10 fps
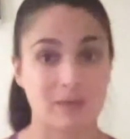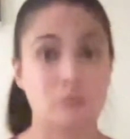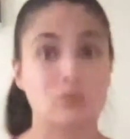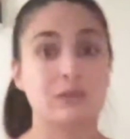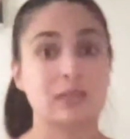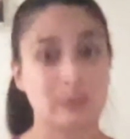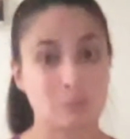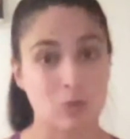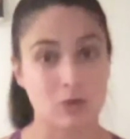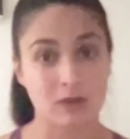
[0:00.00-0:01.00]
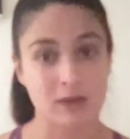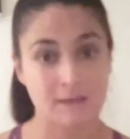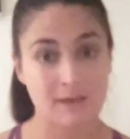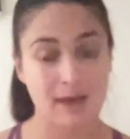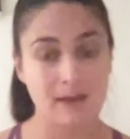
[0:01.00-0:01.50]
We'll keep working
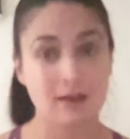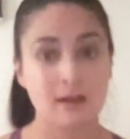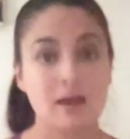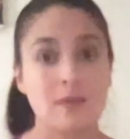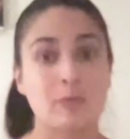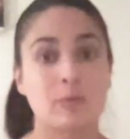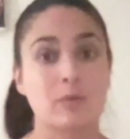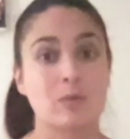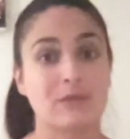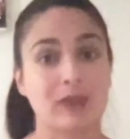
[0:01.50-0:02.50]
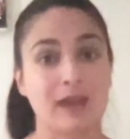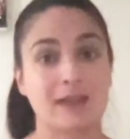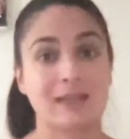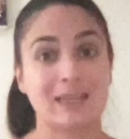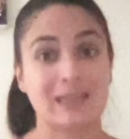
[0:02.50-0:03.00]
on that, but we want
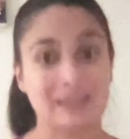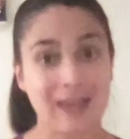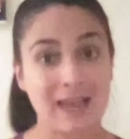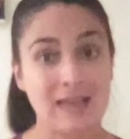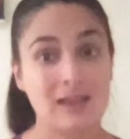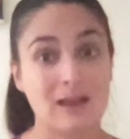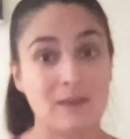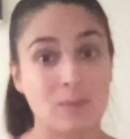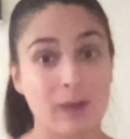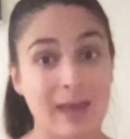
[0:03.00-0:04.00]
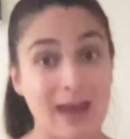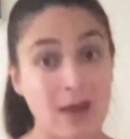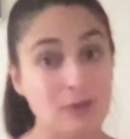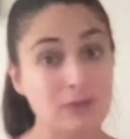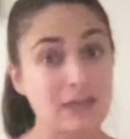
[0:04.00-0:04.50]
that inhale on the way
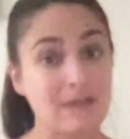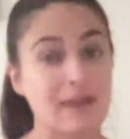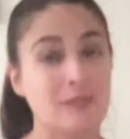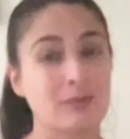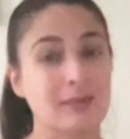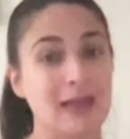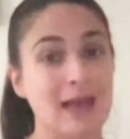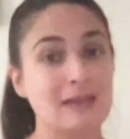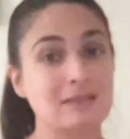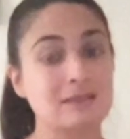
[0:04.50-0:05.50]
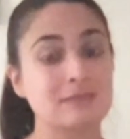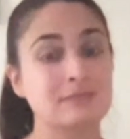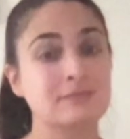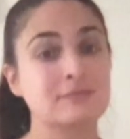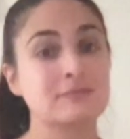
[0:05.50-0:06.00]
out, on that relax,
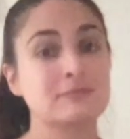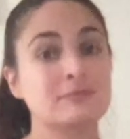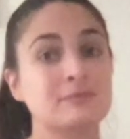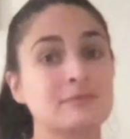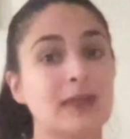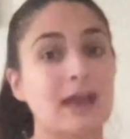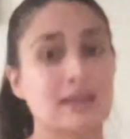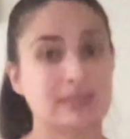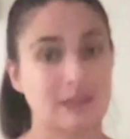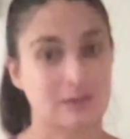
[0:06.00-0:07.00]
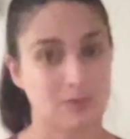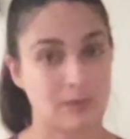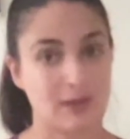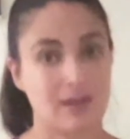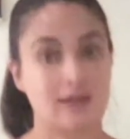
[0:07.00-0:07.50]
exhale on the
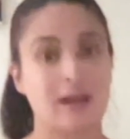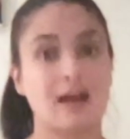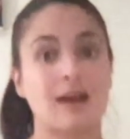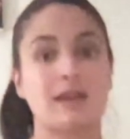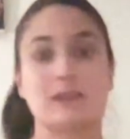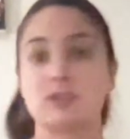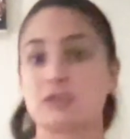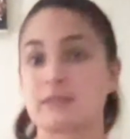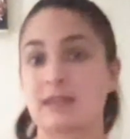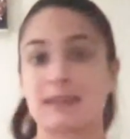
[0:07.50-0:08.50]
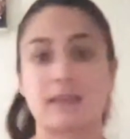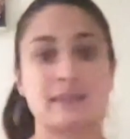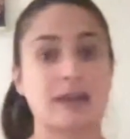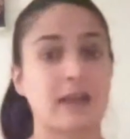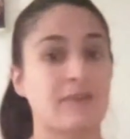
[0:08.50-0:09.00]
way in. It's just like that
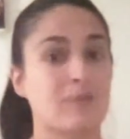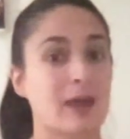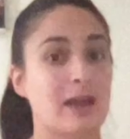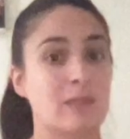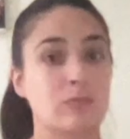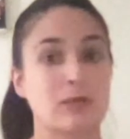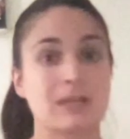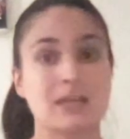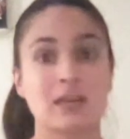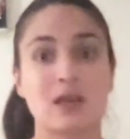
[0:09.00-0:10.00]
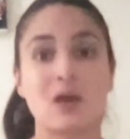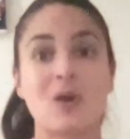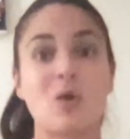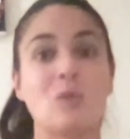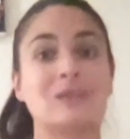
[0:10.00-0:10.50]
diaphragmatic breathing,
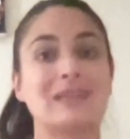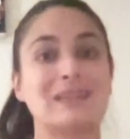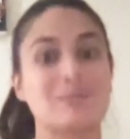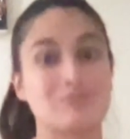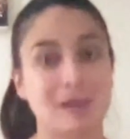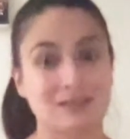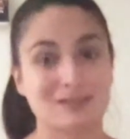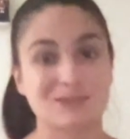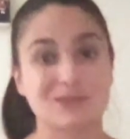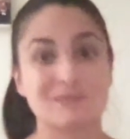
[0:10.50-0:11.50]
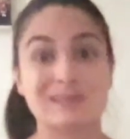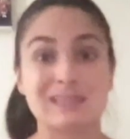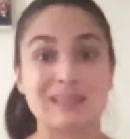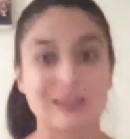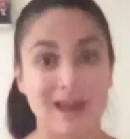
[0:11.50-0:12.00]
only the muscles are
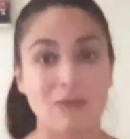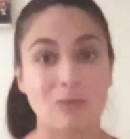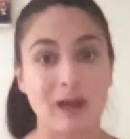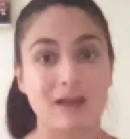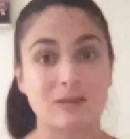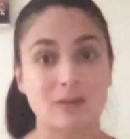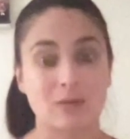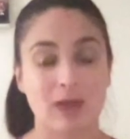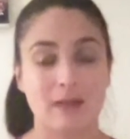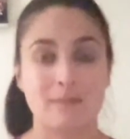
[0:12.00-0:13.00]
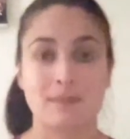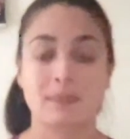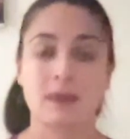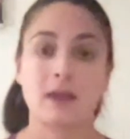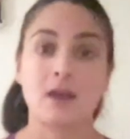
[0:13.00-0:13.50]
leading that way, okay?
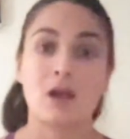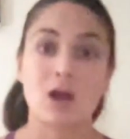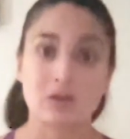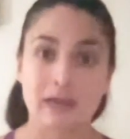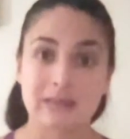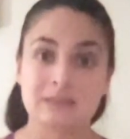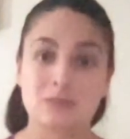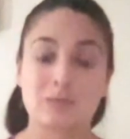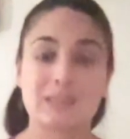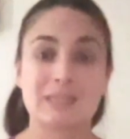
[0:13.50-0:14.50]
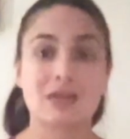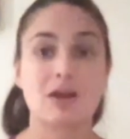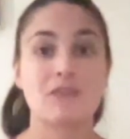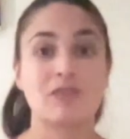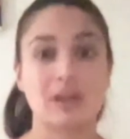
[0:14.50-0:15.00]
All right, so we did
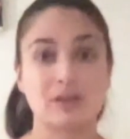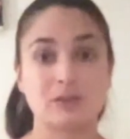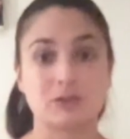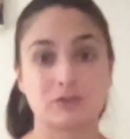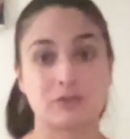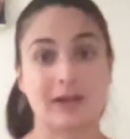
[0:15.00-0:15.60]
our vagal nerve